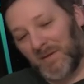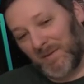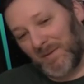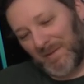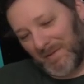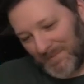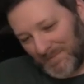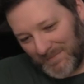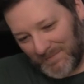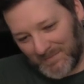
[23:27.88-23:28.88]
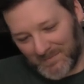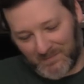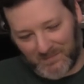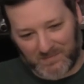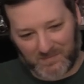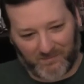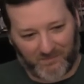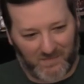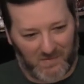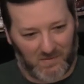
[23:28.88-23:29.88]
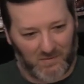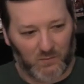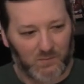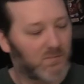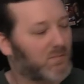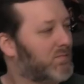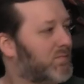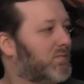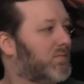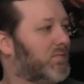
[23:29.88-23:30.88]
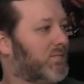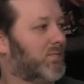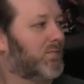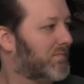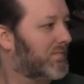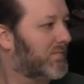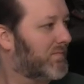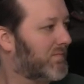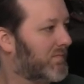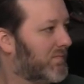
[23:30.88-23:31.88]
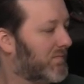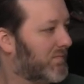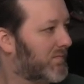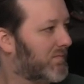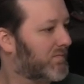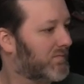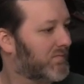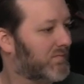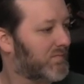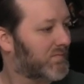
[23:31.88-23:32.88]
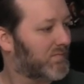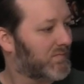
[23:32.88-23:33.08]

This person isn't speaking.